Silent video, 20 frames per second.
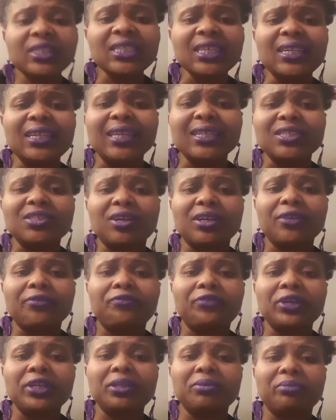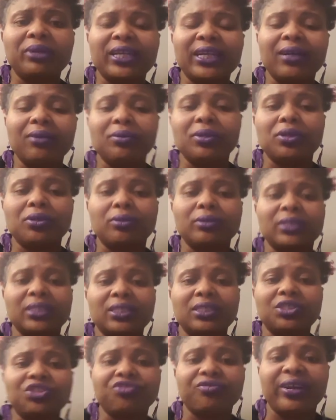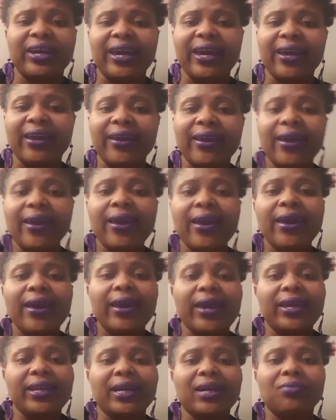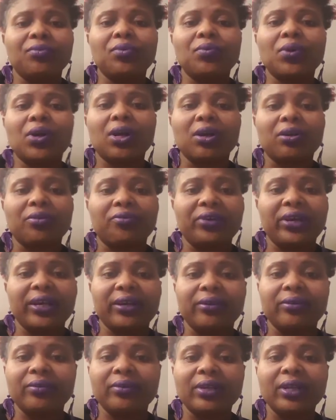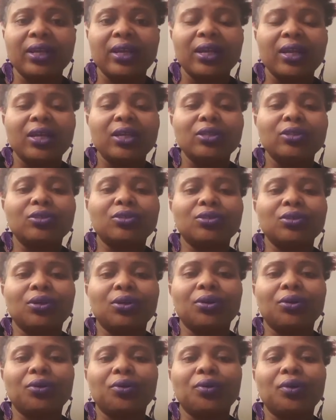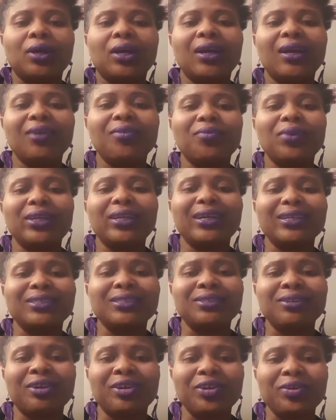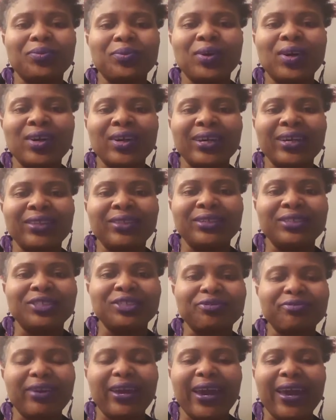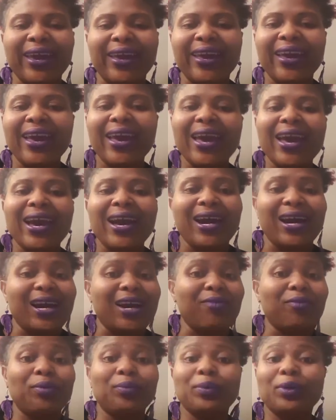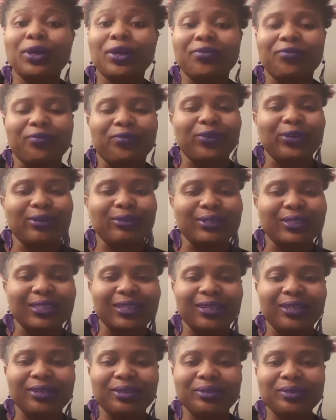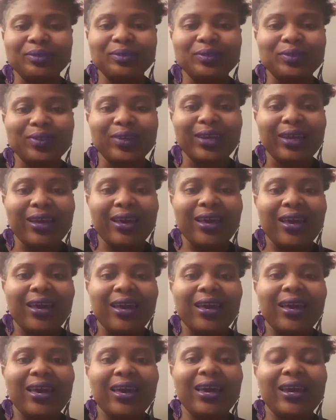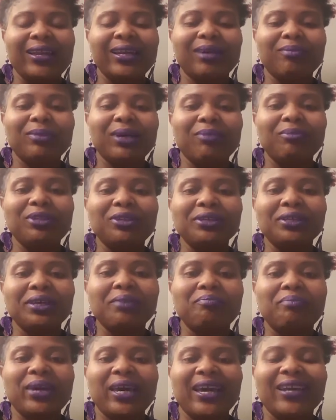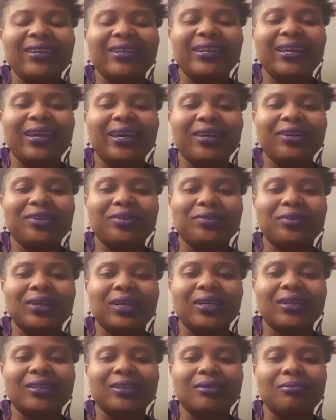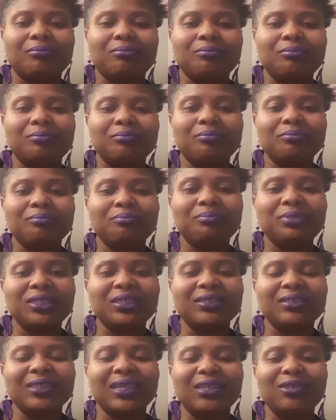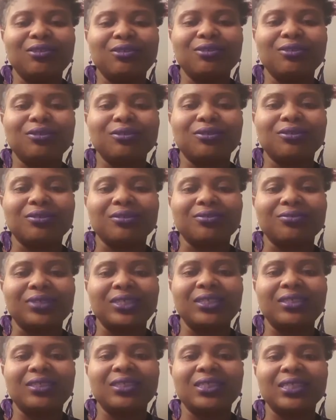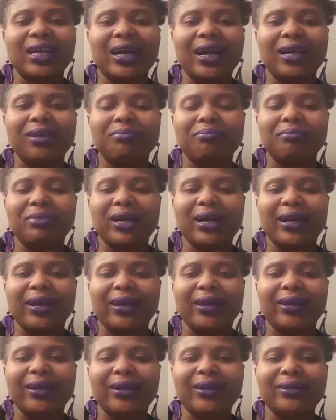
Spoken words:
and I started feeling better, I would go to the track and I would walk around. So when I started walking the track, I would walk real slow. And I'm looking back now because I used to screenshot my